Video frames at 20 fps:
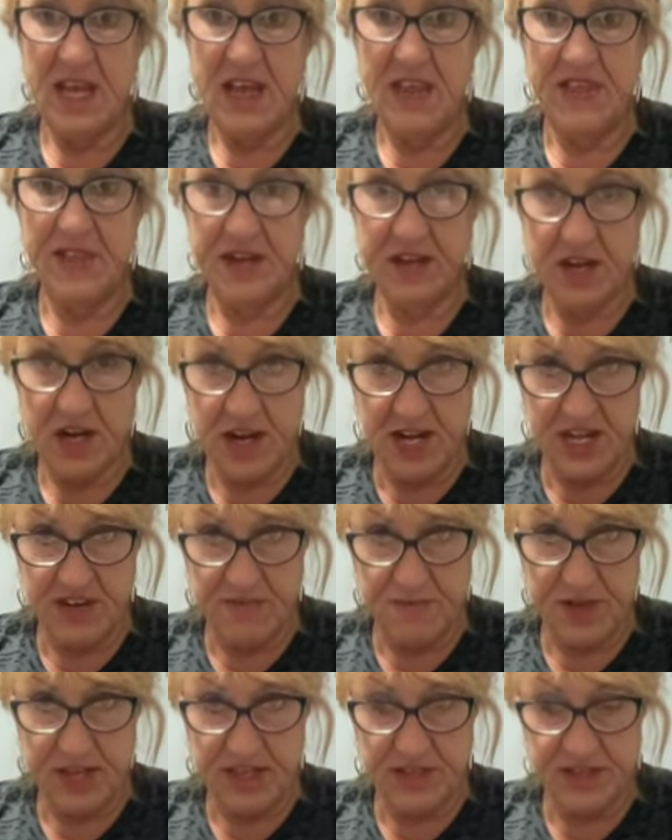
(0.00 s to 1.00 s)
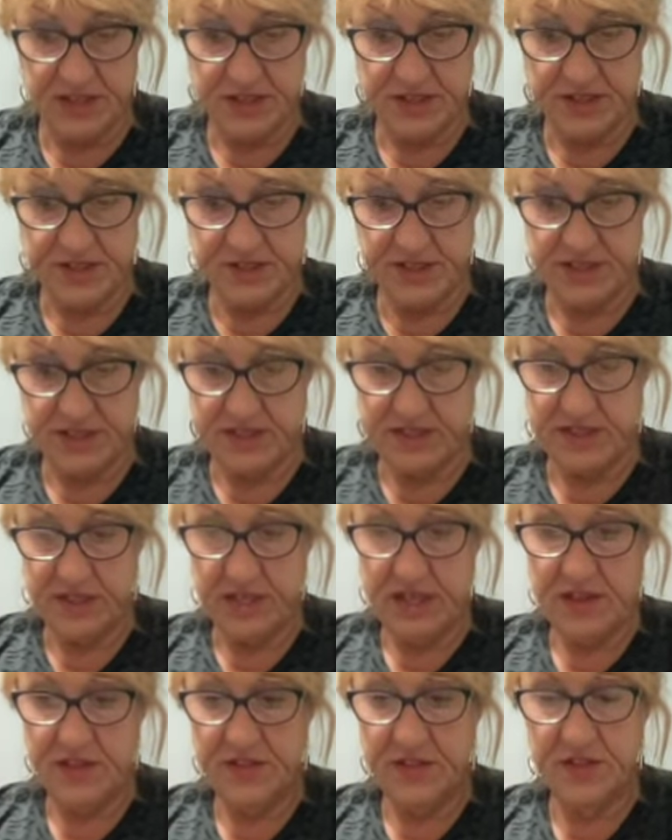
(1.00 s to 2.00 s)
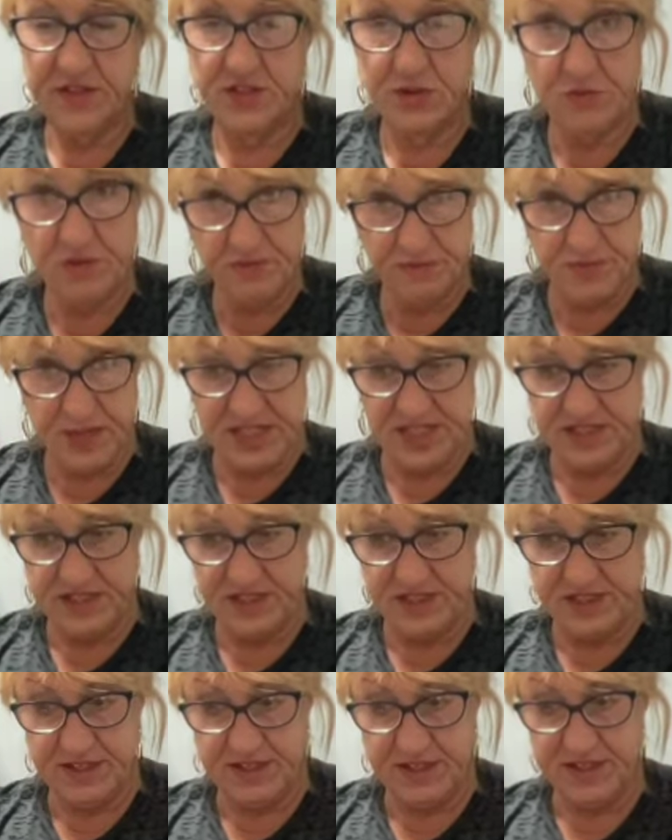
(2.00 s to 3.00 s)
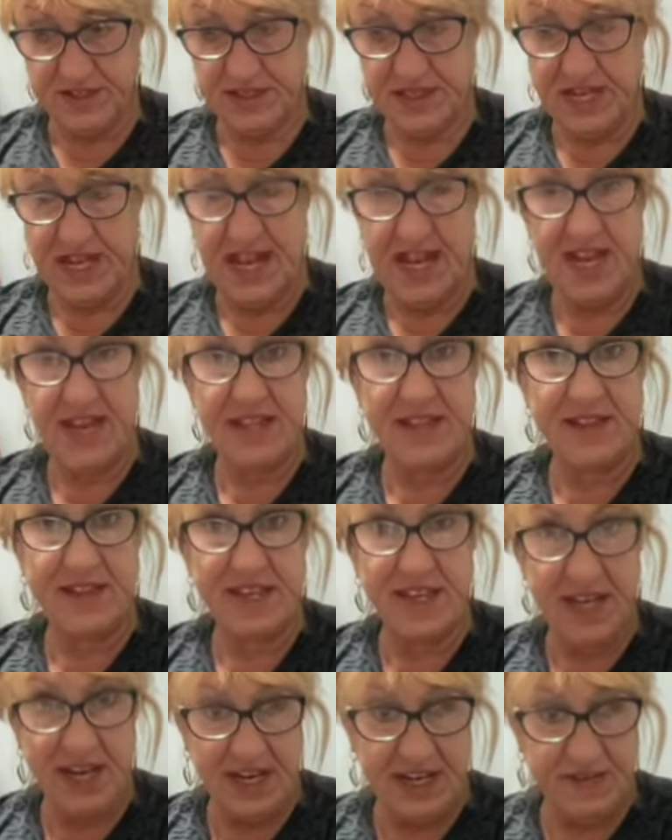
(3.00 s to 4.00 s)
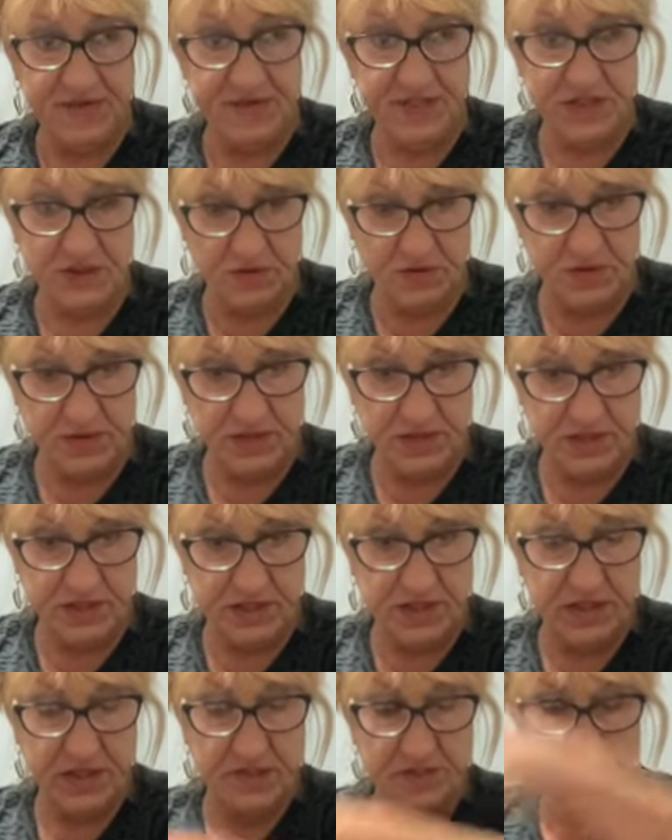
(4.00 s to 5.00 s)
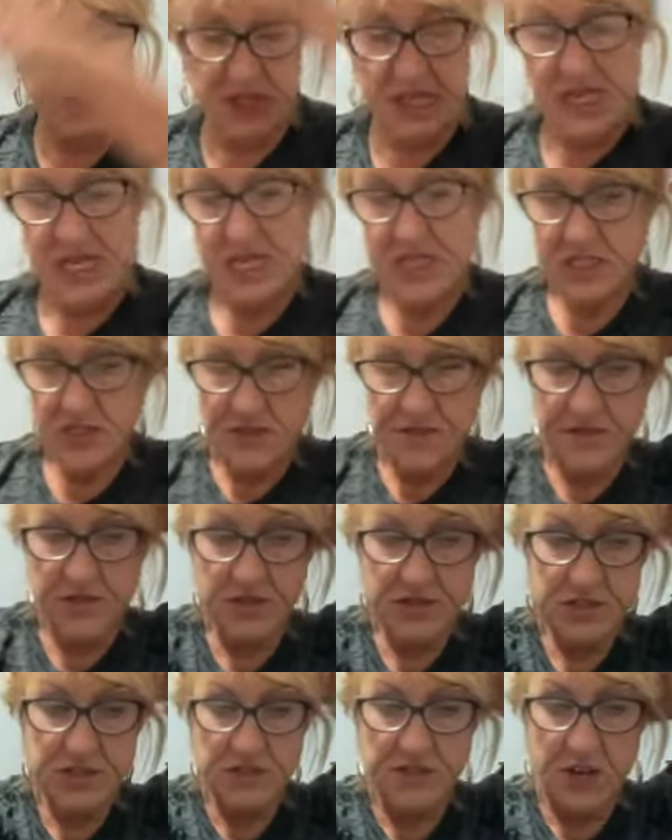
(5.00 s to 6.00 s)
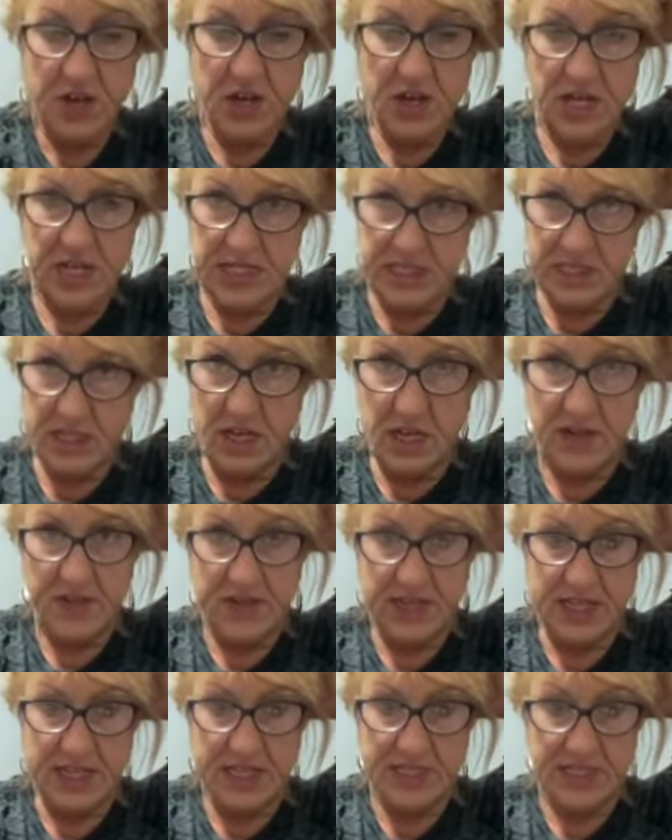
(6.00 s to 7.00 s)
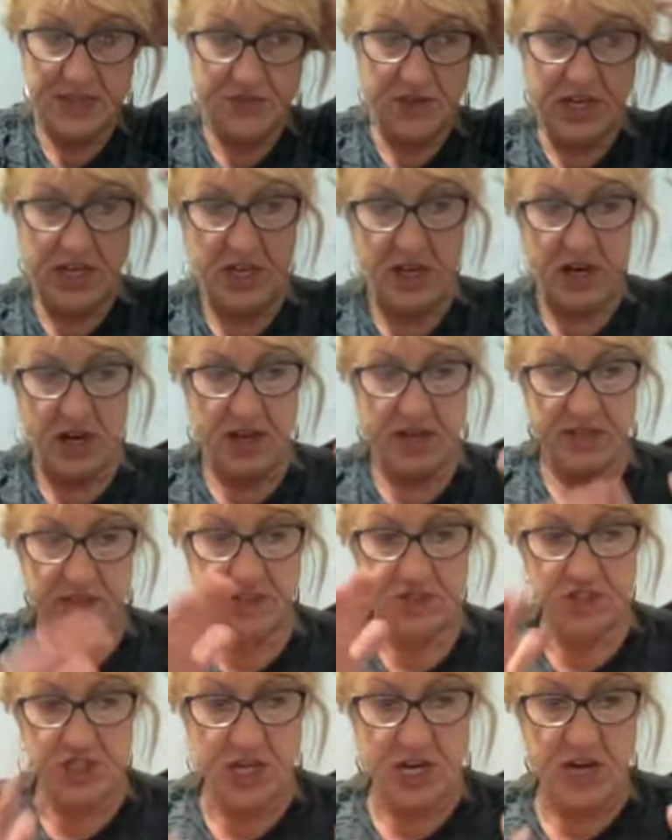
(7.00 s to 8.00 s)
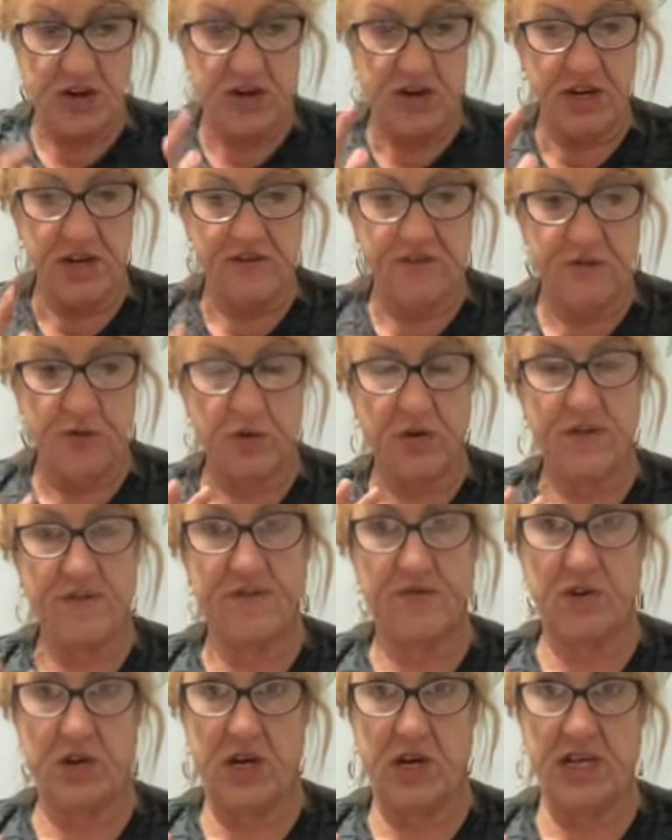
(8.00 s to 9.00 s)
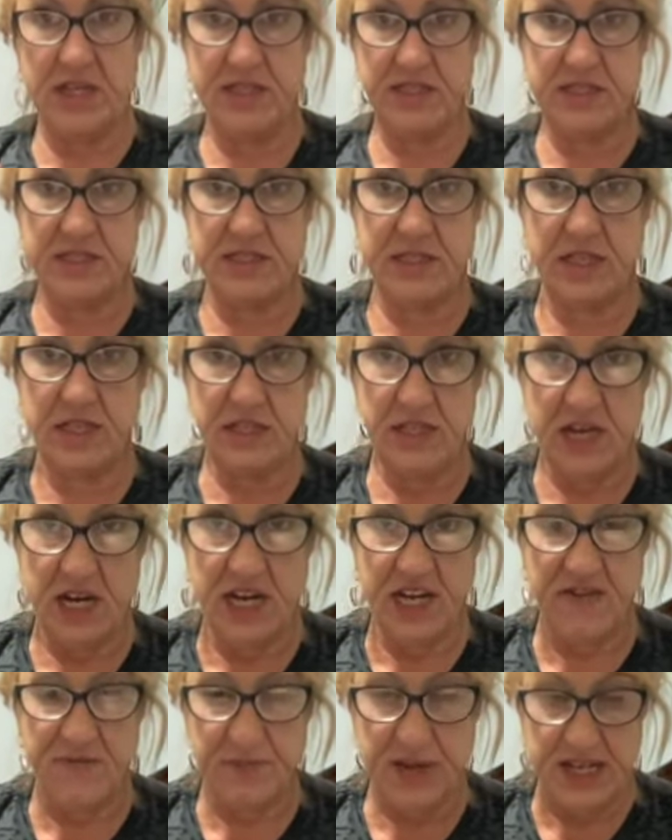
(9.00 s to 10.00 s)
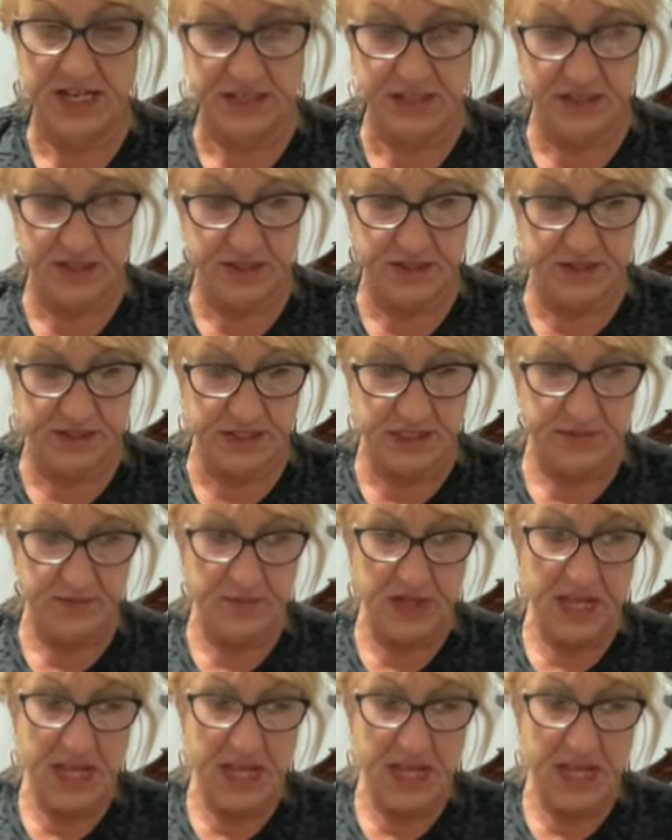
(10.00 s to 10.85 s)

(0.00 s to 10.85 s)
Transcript: the Nine of Pentacles, the Two of Pentacles, and the Eight of Swords. So first of all, I saw these three cards: Chariot, Four of Rods, Nine of Pentacles.